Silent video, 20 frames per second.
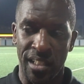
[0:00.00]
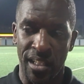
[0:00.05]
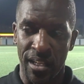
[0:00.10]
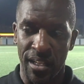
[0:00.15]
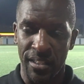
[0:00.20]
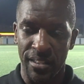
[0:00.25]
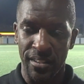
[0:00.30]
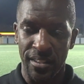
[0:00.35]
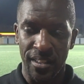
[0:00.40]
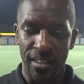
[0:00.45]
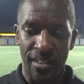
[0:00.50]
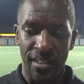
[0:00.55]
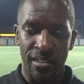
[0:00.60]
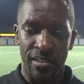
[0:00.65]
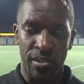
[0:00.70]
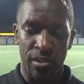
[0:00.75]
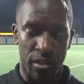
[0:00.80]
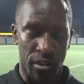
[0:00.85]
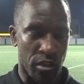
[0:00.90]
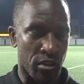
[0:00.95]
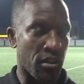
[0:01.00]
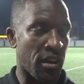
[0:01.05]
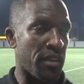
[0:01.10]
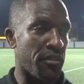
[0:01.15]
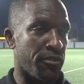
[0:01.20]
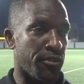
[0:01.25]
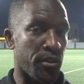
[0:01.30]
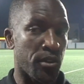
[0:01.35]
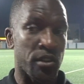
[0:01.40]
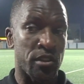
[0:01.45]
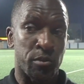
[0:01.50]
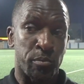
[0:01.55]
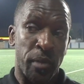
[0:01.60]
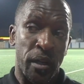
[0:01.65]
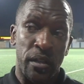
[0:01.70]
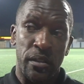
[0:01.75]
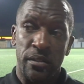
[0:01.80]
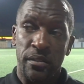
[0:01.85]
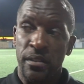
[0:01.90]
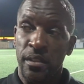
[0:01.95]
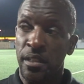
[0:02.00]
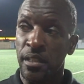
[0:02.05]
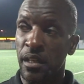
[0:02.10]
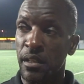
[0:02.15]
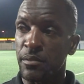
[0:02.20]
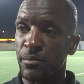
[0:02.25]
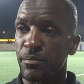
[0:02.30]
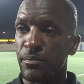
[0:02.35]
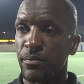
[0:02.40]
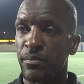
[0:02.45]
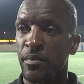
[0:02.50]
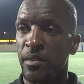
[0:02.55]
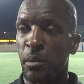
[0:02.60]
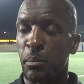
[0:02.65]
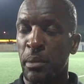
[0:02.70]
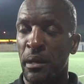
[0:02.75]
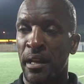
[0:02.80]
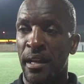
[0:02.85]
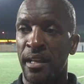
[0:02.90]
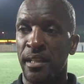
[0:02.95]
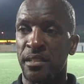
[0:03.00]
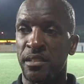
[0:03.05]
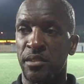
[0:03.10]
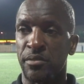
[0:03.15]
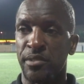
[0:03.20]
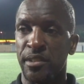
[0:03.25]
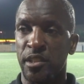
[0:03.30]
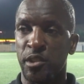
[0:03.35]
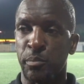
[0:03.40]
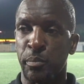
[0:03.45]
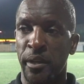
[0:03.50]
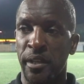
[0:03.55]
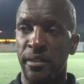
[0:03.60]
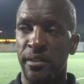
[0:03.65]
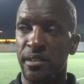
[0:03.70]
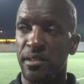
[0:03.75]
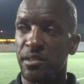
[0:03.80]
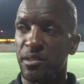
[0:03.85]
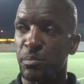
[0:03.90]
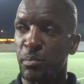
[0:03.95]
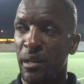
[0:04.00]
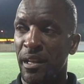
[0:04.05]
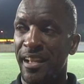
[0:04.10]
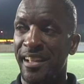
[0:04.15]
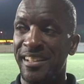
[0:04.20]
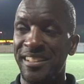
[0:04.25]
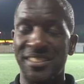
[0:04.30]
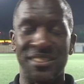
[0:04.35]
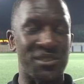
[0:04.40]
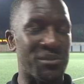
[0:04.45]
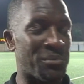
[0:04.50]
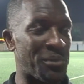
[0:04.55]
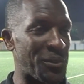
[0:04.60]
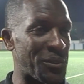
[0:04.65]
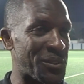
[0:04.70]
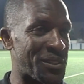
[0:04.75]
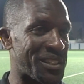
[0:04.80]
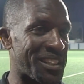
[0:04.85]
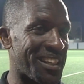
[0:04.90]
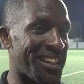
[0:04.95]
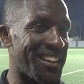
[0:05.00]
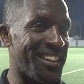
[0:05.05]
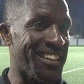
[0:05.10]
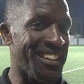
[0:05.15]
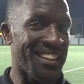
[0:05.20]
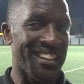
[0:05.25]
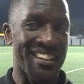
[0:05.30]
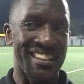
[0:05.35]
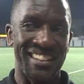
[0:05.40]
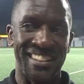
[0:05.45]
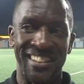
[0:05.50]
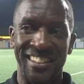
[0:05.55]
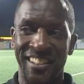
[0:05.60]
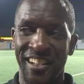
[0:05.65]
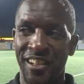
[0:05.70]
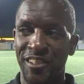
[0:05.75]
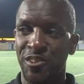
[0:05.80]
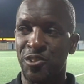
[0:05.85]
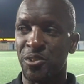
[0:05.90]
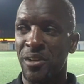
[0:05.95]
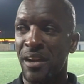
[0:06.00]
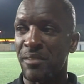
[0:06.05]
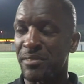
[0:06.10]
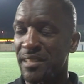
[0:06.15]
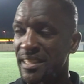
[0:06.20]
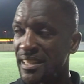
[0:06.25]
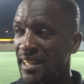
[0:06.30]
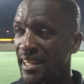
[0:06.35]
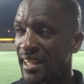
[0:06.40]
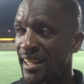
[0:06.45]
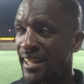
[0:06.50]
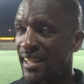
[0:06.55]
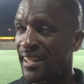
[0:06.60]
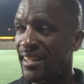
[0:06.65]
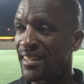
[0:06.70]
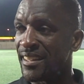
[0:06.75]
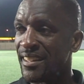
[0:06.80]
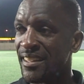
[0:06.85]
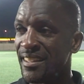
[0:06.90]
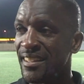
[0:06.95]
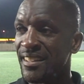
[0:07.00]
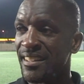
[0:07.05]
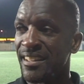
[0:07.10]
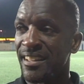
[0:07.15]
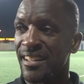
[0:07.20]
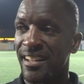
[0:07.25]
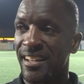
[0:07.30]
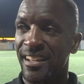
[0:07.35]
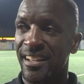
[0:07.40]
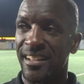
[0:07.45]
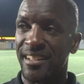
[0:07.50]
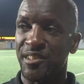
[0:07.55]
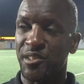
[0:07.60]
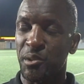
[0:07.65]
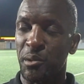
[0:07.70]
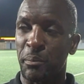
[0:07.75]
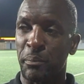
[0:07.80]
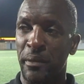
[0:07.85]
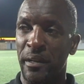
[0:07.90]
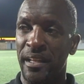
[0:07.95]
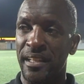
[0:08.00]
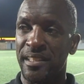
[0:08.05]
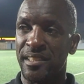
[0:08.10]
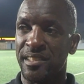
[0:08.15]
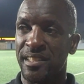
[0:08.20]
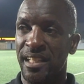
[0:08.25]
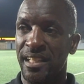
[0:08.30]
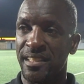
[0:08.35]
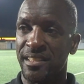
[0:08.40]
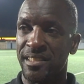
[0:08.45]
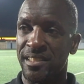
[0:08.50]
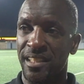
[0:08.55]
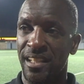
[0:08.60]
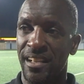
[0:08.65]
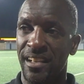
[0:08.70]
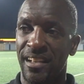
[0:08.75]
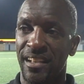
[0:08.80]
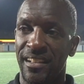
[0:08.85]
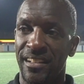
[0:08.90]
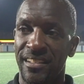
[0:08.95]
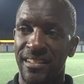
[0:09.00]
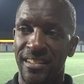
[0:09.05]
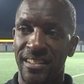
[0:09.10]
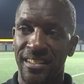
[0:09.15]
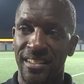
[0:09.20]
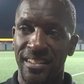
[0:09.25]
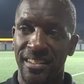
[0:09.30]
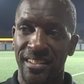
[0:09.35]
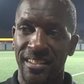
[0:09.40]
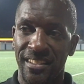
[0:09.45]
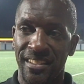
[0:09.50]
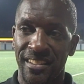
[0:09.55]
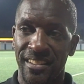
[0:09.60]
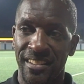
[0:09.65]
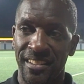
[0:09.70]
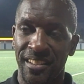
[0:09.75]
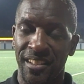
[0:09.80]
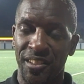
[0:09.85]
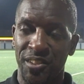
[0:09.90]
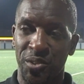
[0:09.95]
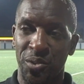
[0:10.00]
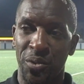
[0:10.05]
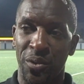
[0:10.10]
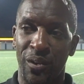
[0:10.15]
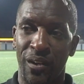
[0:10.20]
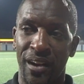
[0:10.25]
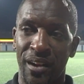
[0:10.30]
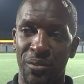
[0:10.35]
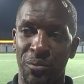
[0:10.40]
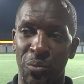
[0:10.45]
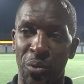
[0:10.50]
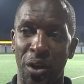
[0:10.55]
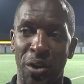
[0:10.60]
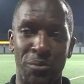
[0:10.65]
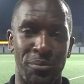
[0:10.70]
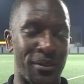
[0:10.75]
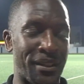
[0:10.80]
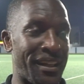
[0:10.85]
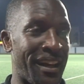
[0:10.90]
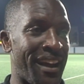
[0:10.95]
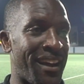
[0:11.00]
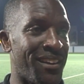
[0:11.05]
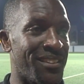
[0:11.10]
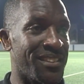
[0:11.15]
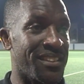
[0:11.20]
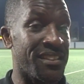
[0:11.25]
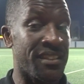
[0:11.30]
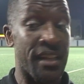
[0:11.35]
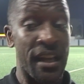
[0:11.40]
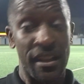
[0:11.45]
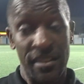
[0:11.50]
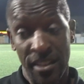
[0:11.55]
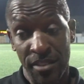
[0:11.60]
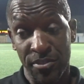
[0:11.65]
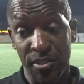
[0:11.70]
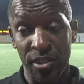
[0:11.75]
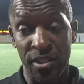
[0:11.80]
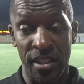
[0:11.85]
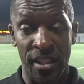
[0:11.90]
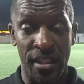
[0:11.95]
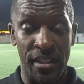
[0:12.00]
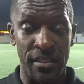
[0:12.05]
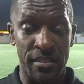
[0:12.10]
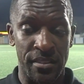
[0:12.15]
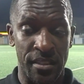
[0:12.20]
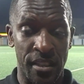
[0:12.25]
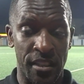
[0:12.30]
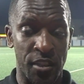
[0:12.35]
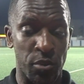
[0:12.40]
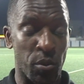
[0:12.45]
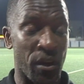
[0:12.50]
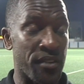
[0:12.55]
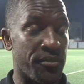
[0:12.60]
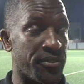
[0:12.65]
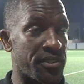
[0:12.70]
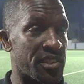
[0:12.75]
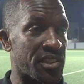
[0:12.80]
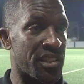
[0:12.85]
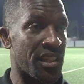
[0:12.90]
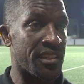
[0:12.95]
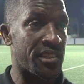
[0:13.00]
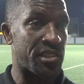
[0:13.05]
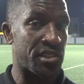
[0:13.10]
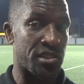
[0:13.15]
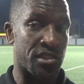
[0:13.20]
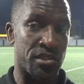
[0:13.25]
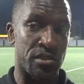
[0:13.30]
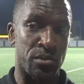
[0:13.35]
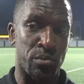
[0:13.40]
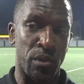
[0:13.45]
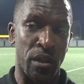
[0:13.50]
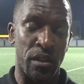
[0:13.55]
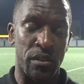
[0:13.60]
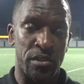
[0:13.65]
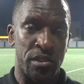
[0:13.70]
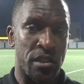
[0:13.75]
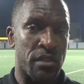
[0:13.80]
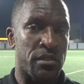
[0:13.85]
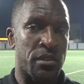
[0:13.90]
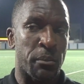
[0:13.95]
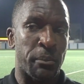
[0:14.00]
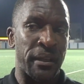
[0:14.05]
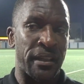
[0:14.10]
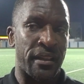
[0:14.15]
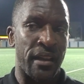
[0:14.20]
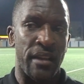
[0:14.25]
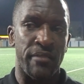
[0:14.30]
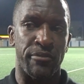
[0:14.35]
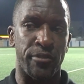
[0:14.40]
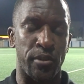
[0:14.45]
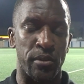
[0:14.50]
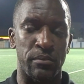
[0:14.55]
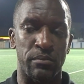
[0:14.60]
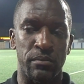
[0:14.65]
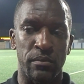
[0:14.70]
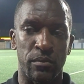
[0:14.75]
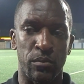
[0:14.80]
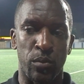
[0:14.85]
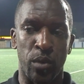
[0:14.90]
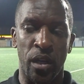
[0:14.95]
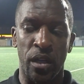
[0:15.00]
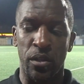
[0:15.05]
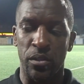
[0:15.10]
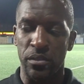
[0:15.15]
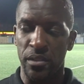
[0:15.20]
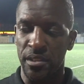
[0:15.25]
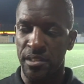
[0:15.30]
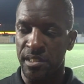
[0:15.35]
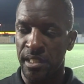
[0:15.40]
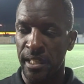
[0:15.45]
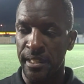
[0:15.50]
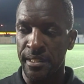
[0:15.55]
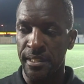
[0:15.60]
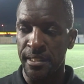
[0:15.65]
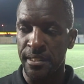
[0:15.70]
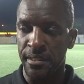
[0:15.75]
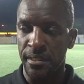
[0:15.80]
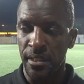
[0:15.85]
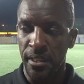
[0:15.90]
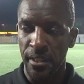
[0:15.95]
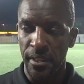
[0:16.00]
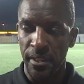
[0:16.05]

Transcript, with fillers: Uh, not great for us, but you know, the players have experienced playing in Gibraltar, you know, travelling here uh, to a place that uh, you know is quite well renowned, and now they've got their their UEFA status as well. So it was a big game for them, well attended.